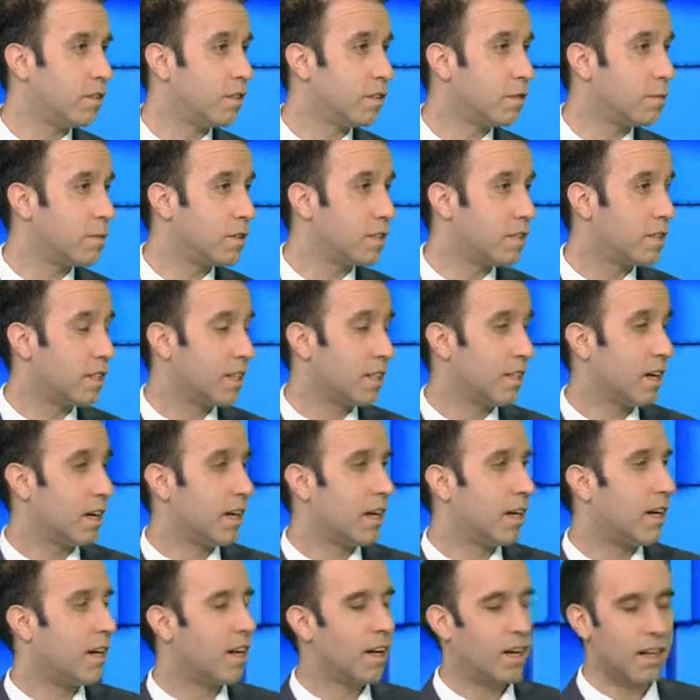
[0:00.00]
industries, and
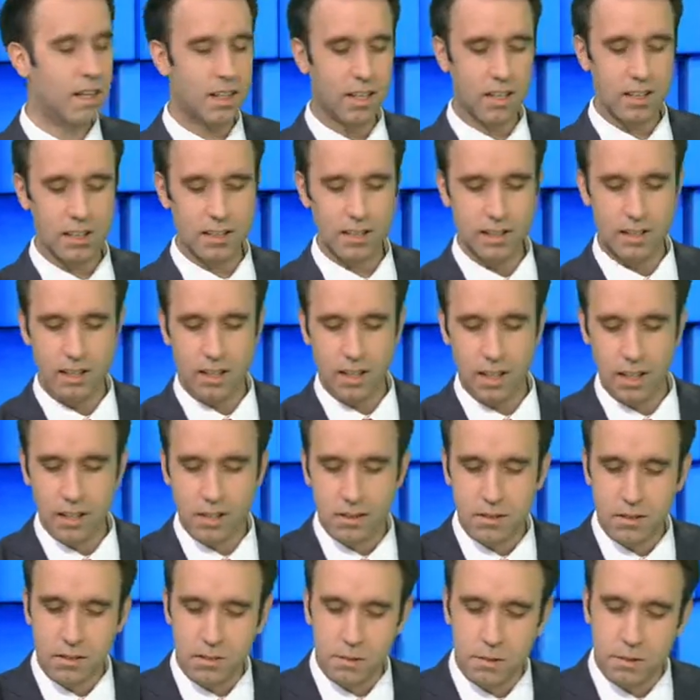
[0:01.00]
I'd
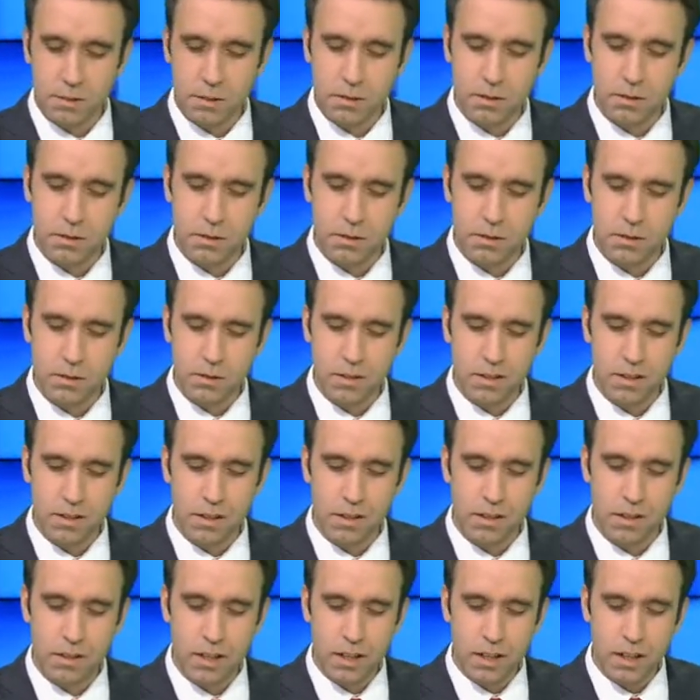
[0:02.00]
like to introduce
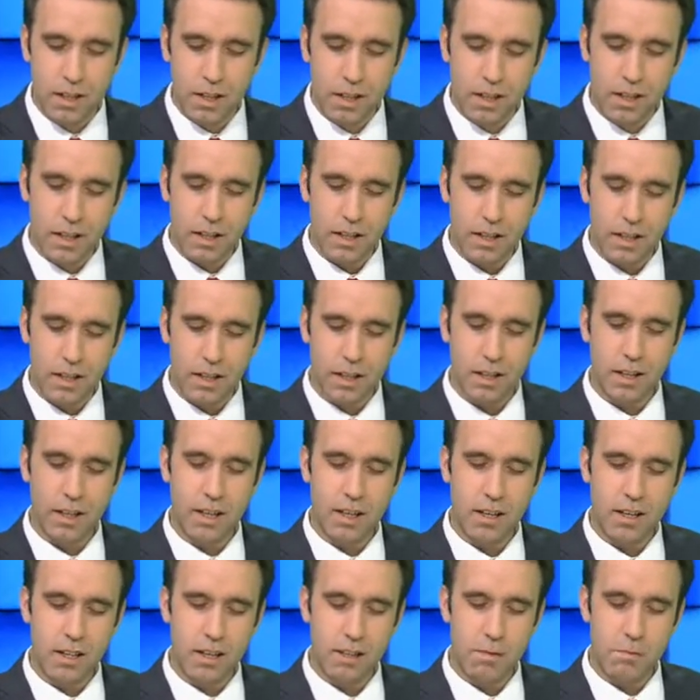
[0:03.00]
here
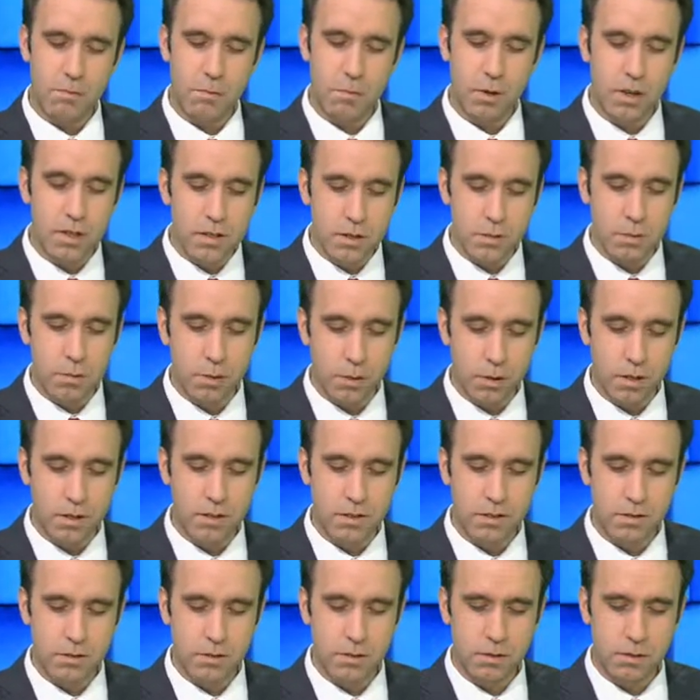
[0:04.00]
a
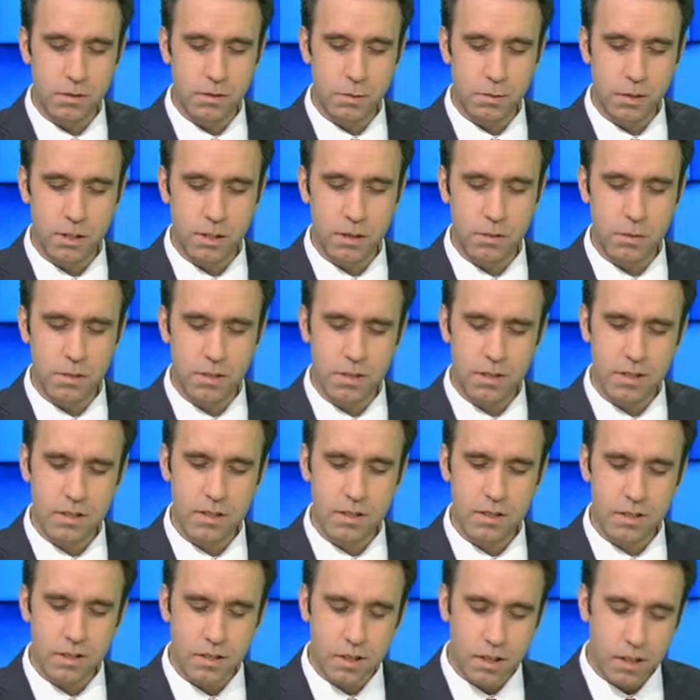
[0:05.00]
buzzword which
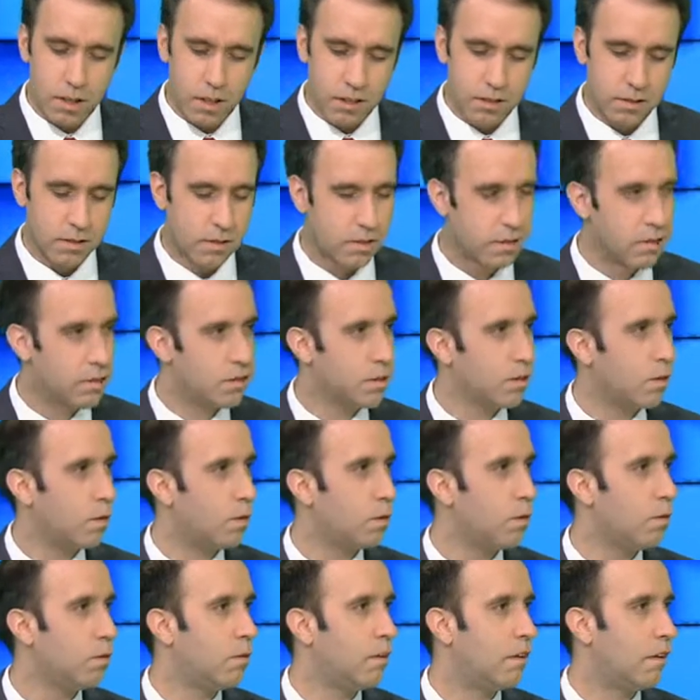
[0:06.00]
was not
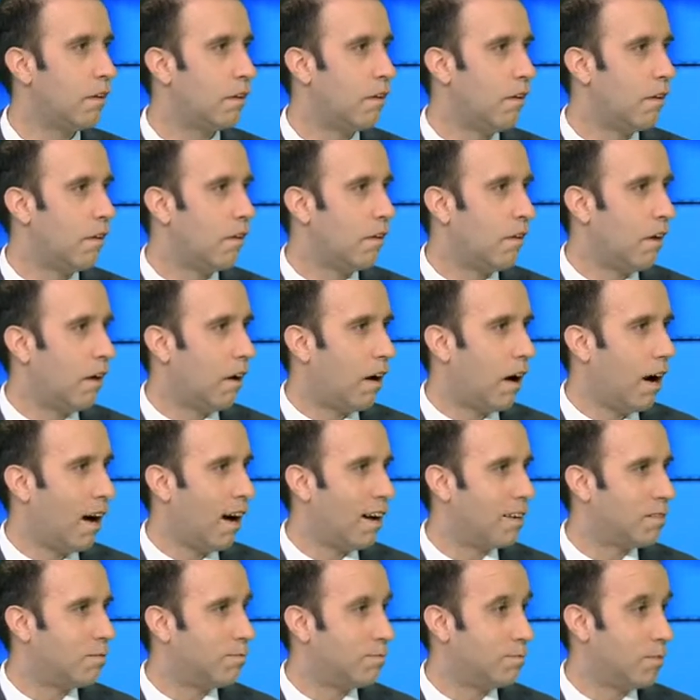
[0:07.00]
so,
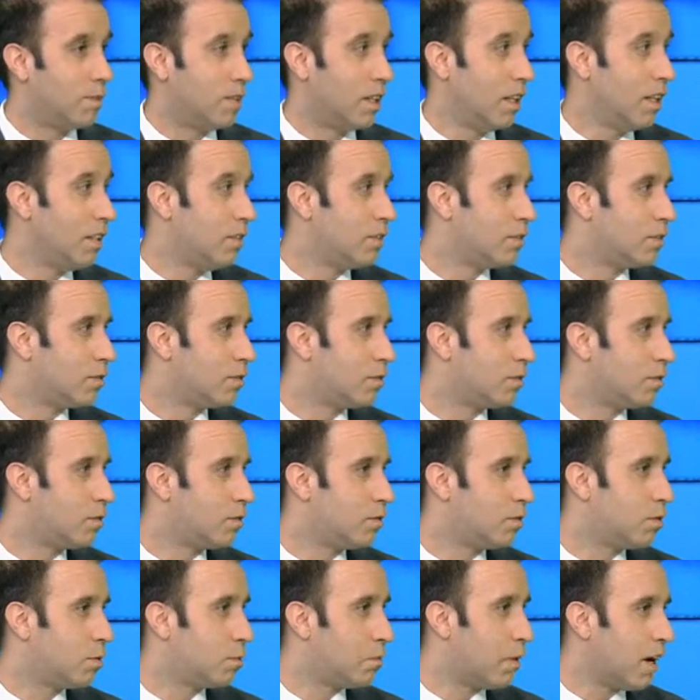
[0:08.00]
at least
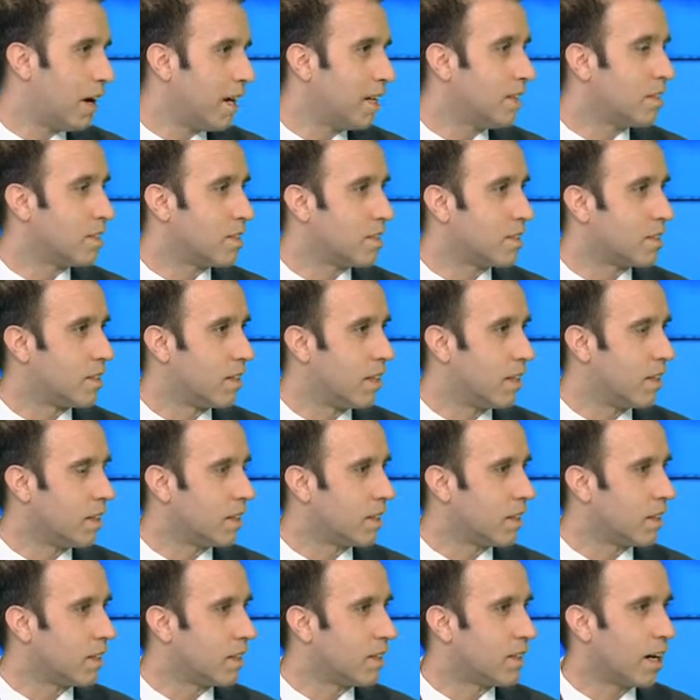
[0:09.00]
to my
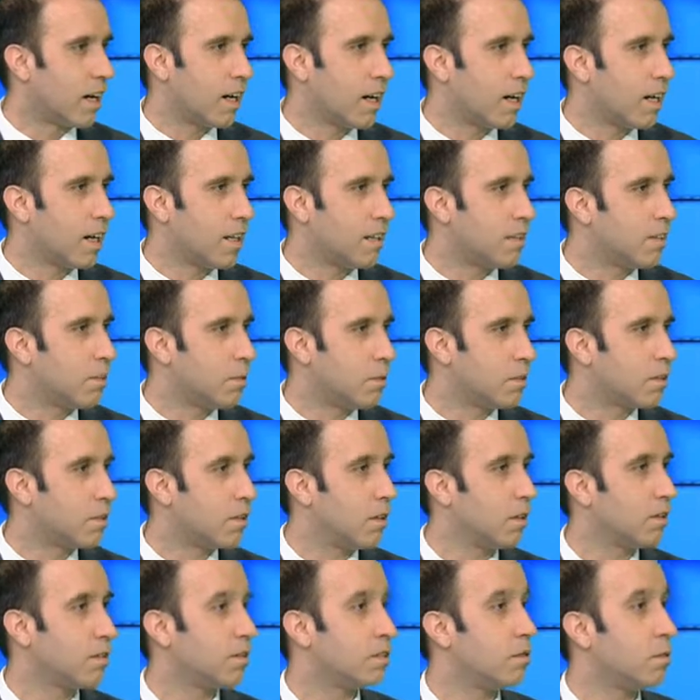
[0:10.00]
understanding, it was
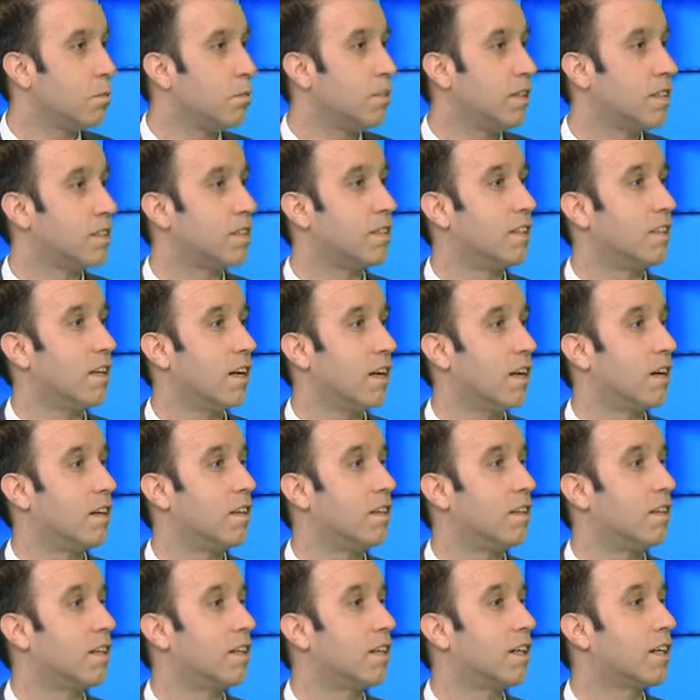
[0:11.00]
not so much
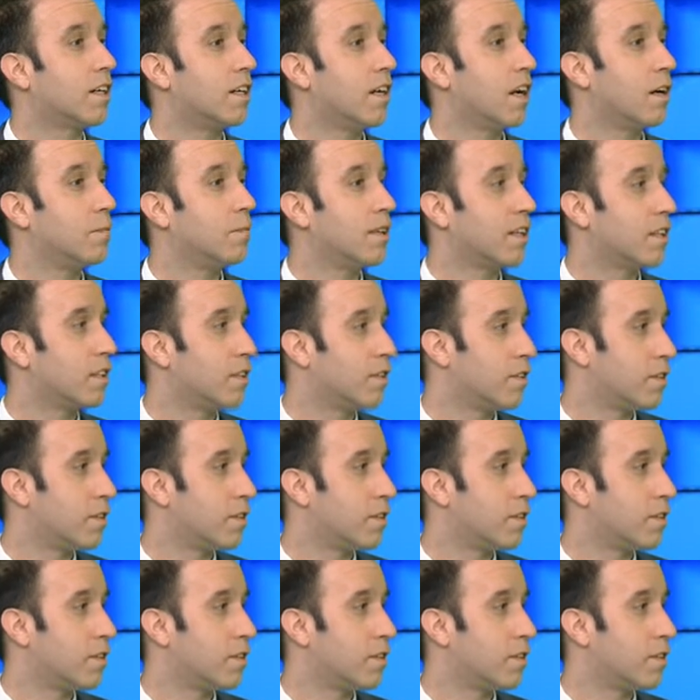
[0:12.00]
there: economic